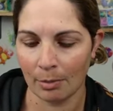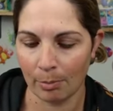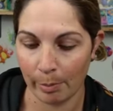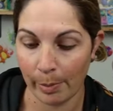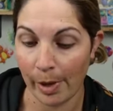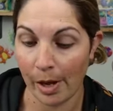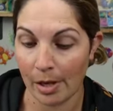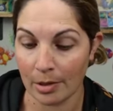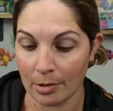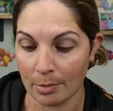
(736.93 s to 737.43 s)

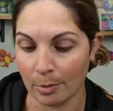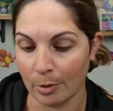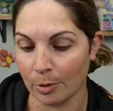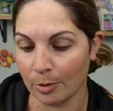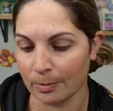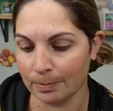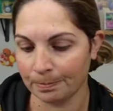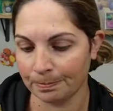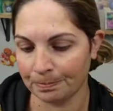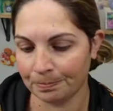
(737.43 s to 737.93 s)
possible.
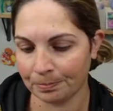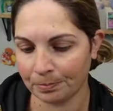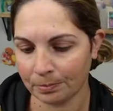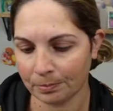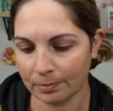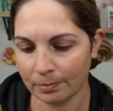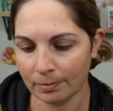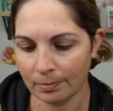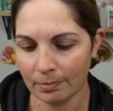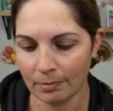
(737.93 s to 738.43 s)

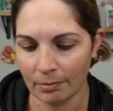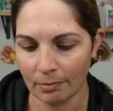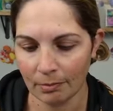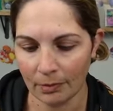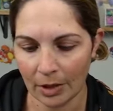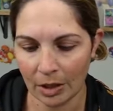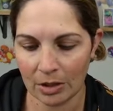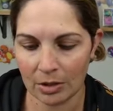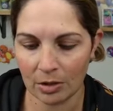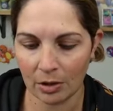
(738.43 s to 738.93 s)

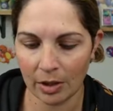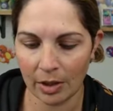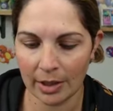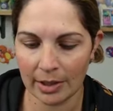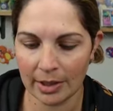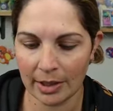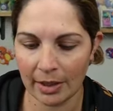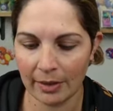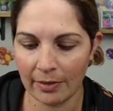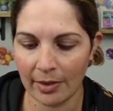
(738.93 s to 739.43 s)
So let's
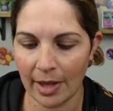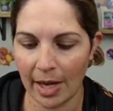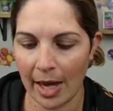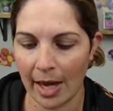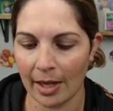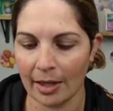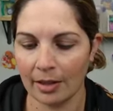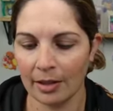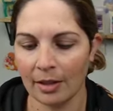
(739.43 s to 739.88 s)
give that